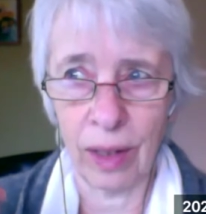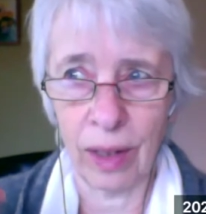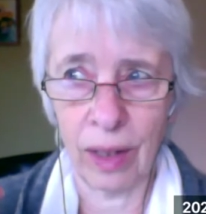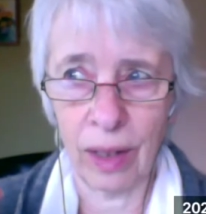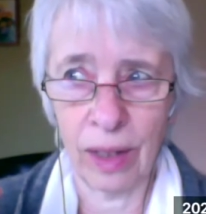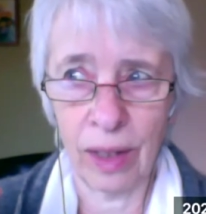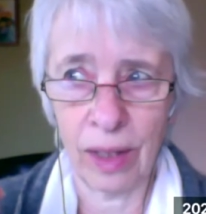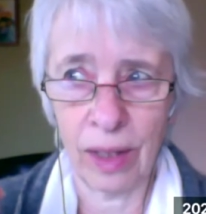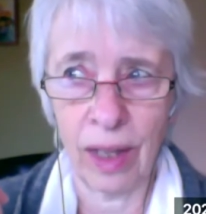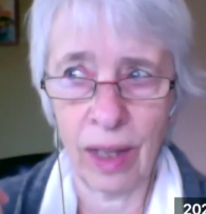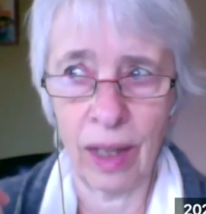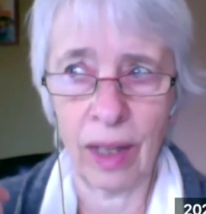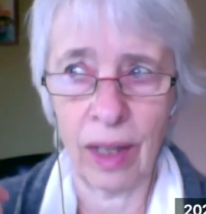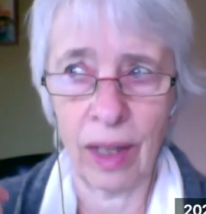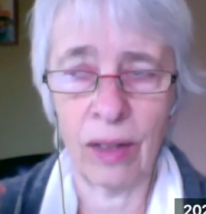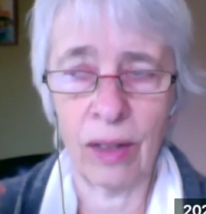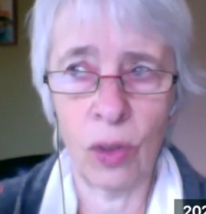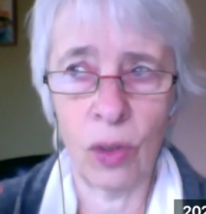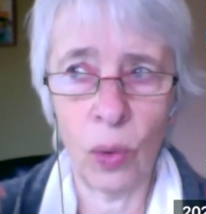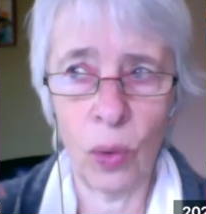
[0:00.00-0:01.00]
is like
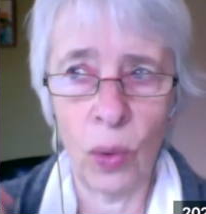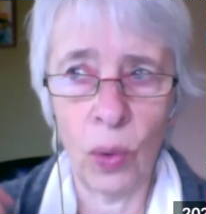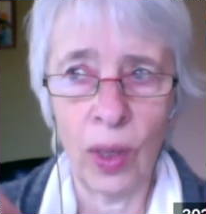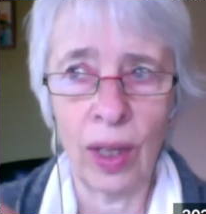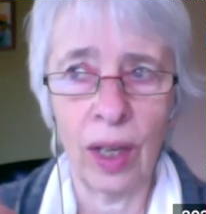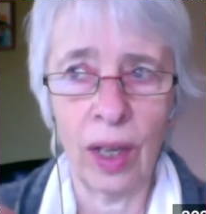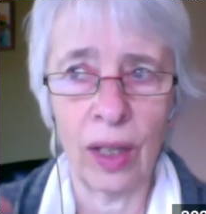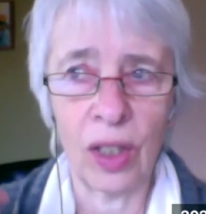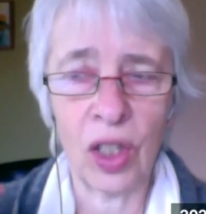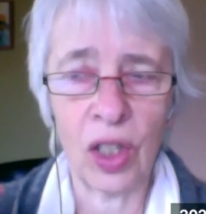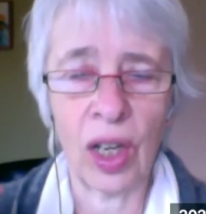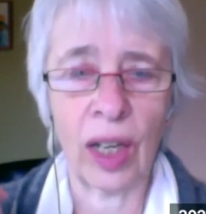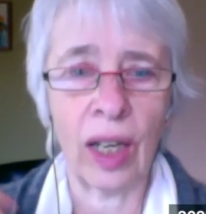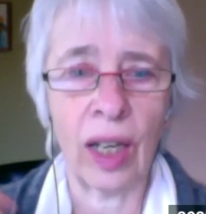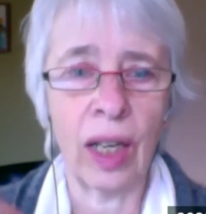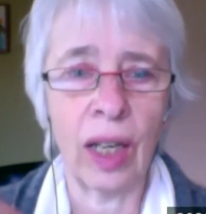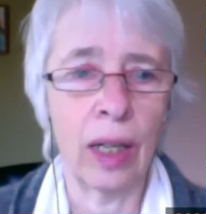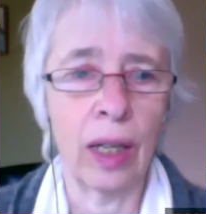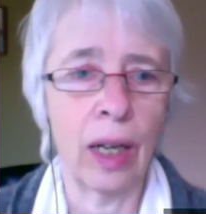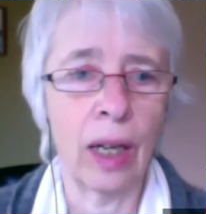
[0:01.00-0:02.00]
doing a
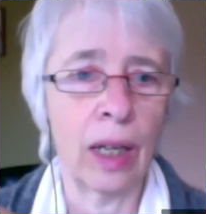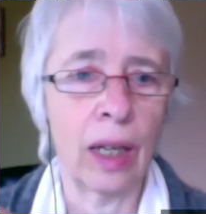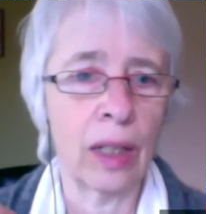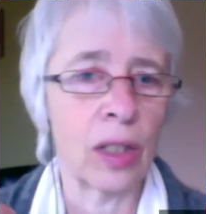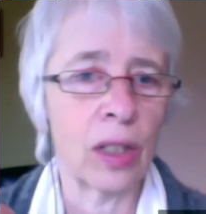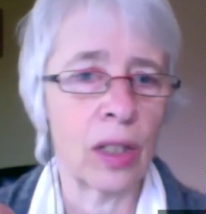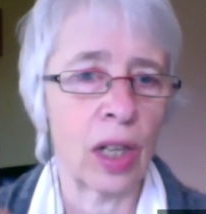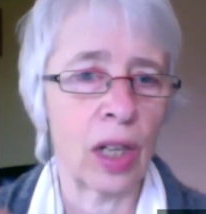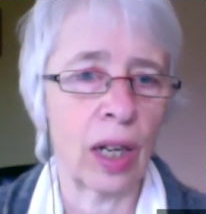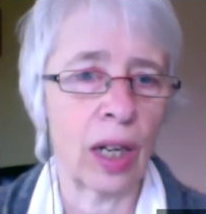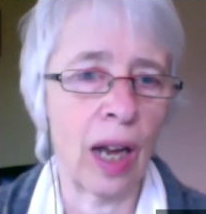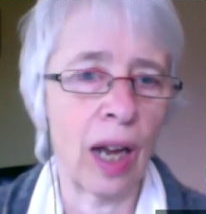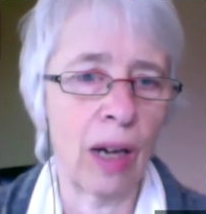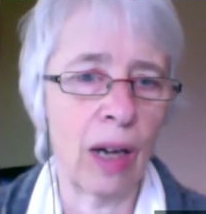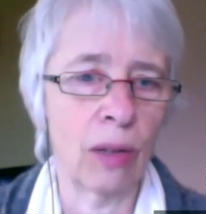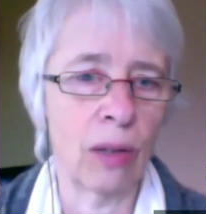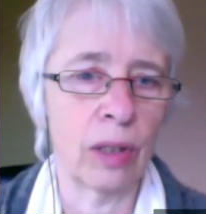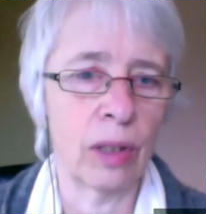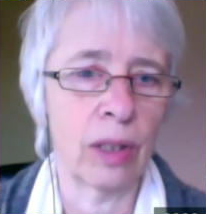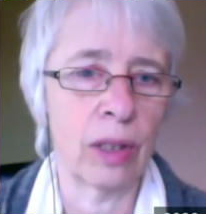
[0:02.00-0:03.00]
check-in and a
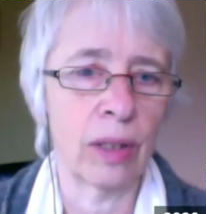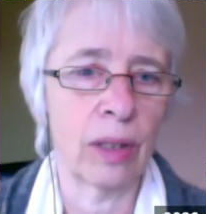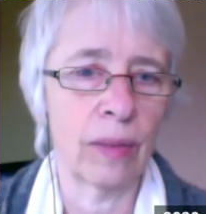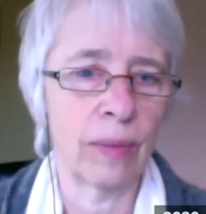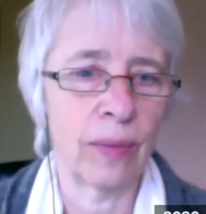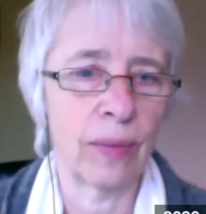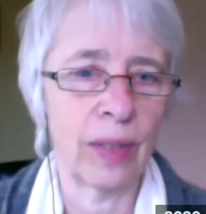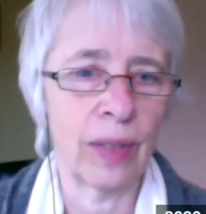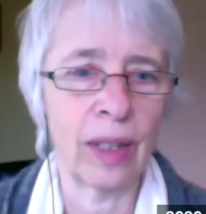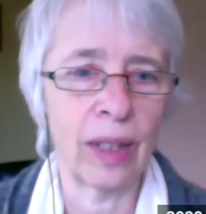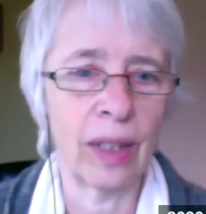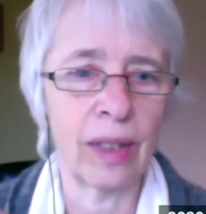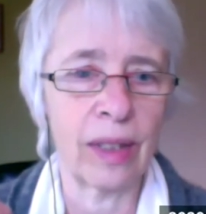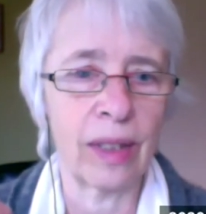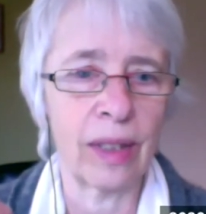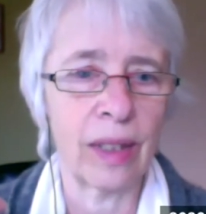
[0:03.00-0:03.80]
check-out. It's